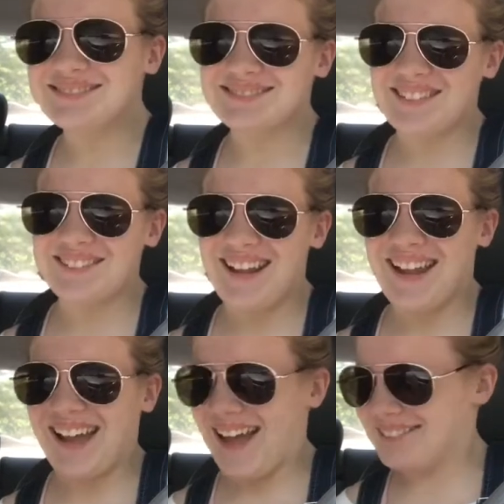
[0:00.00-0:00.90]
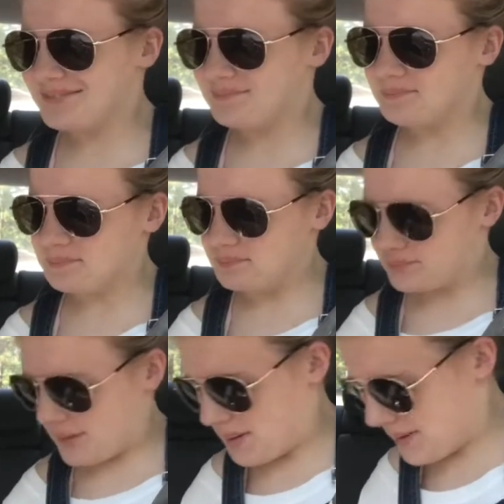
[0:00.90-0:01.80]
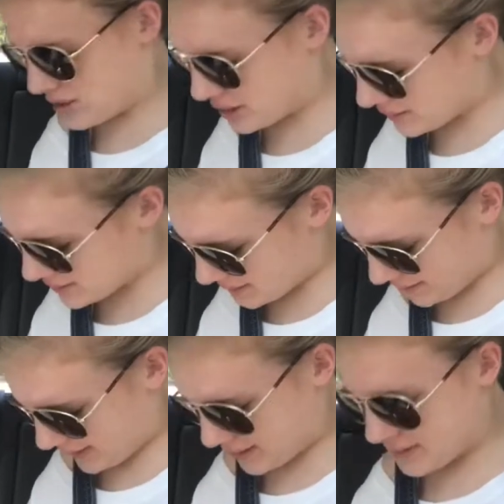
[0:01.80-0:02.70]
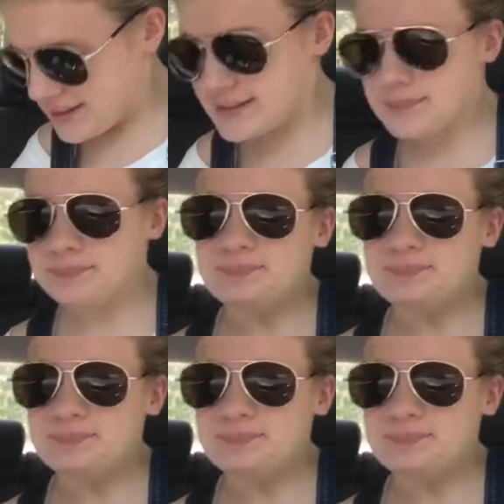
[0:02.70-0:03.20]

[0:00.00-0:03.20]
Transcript: look what I got. Let me make sure I'll show an address.